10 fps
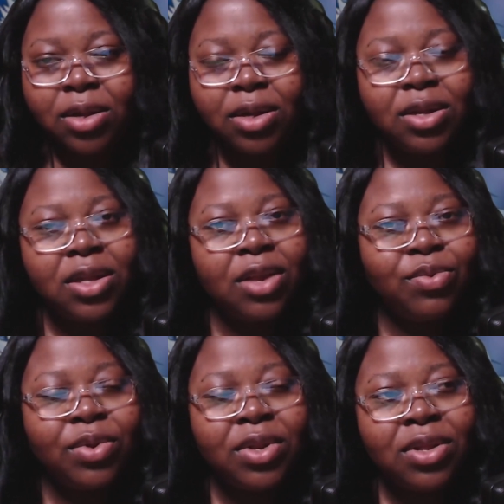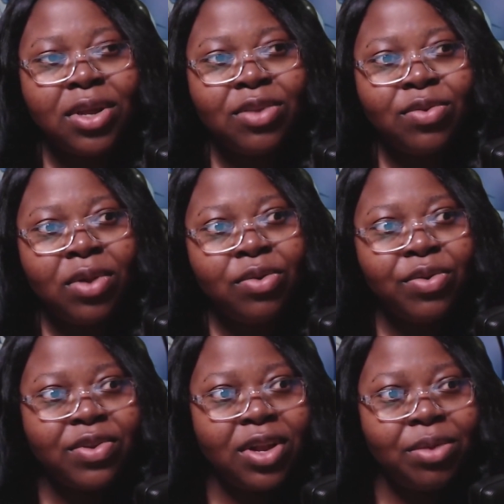And then that's when the kids were like, you a
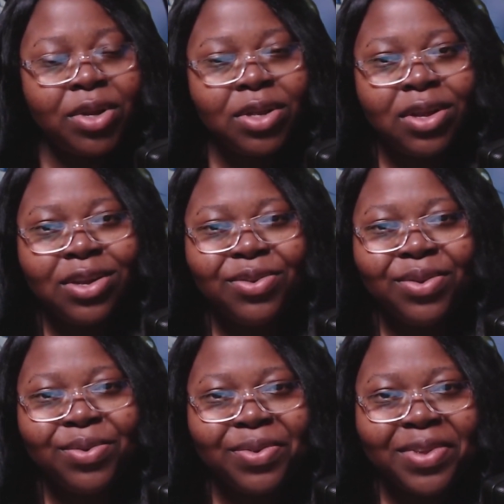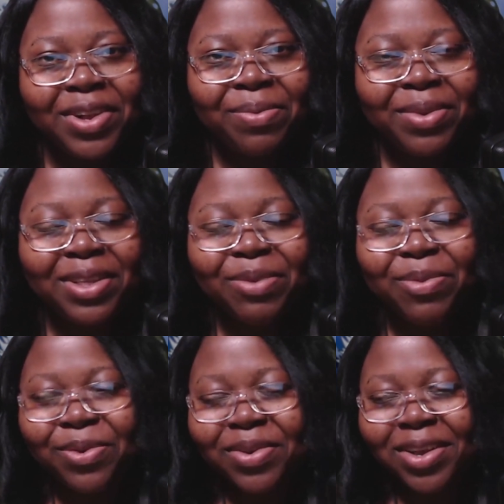slime? And then he turned into a slime and they were
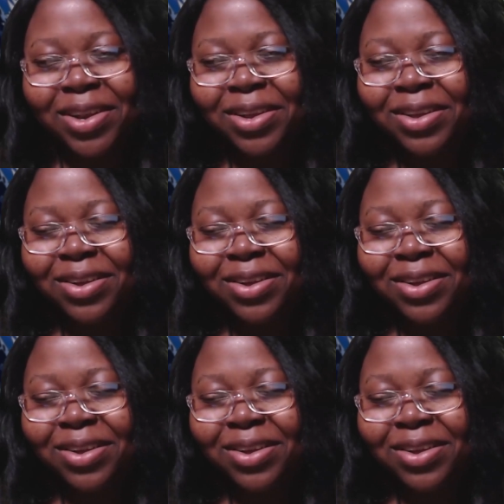so excited.